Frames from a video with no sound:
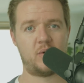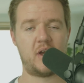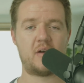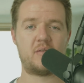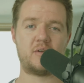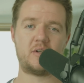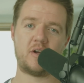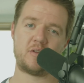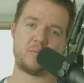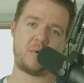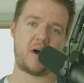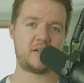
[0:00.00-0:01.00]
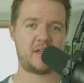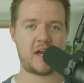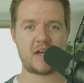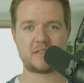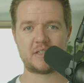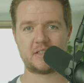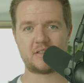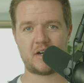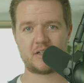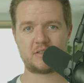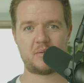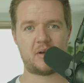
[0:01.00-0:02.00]
We have another podcast that
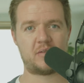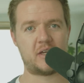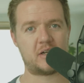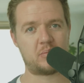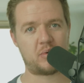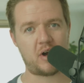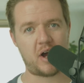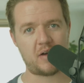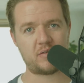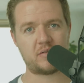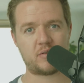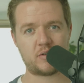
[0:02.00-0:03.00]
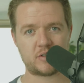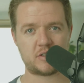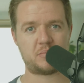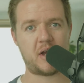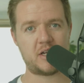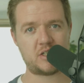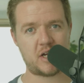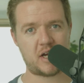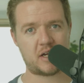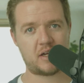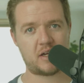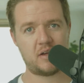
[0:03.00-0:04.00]
talks about thinking profit versus
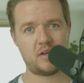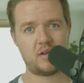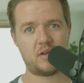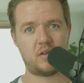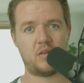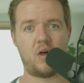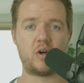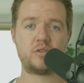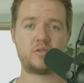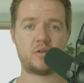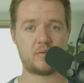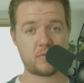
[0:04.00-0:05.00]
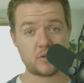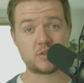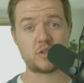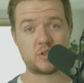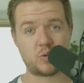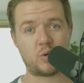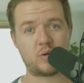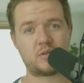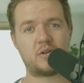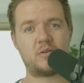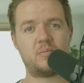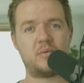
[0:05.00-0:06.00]
paycheck, long term versus short
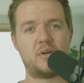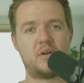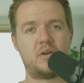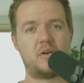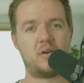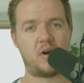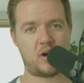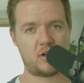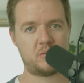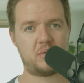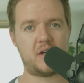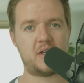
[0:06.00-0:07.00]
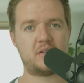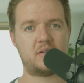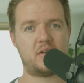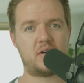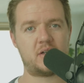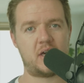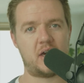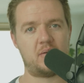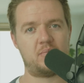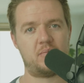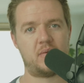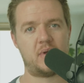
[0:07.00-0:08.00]
term. Are you playing the long game?